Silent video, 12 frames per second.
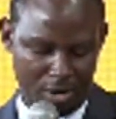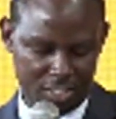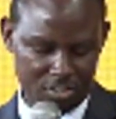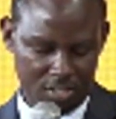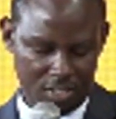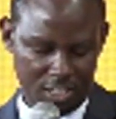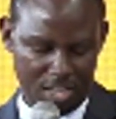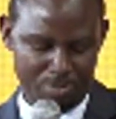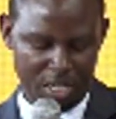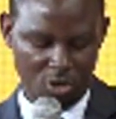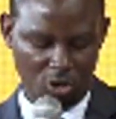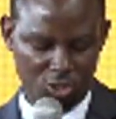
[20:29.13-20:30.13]
but they
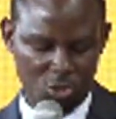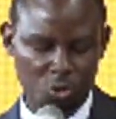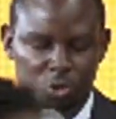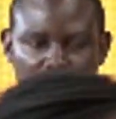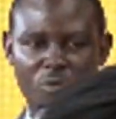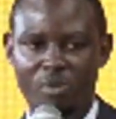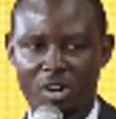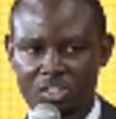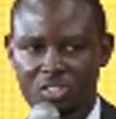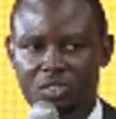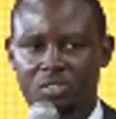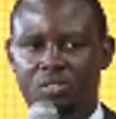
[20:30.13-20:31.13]
may not do so
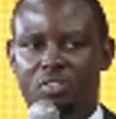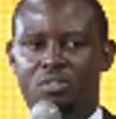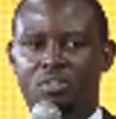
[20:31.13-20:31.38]
much